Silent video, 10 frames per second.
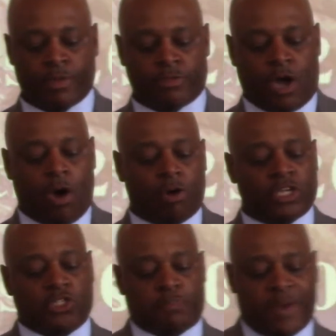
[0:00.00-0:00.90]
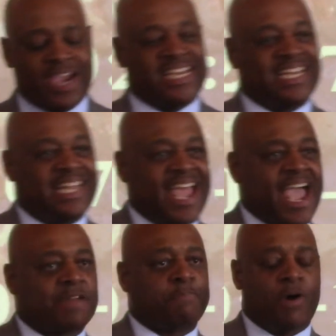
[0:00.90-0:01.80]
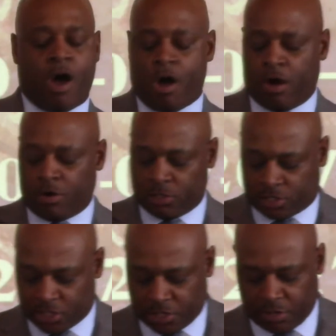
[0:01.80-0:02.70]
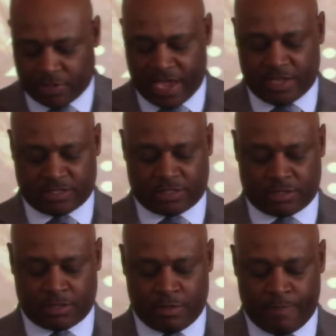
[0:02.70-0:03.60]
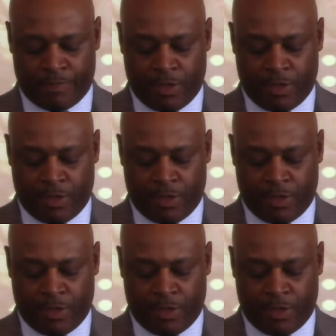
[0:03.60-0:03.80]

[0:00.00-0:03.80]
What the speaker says: The Holy Spirit led Paul to do this.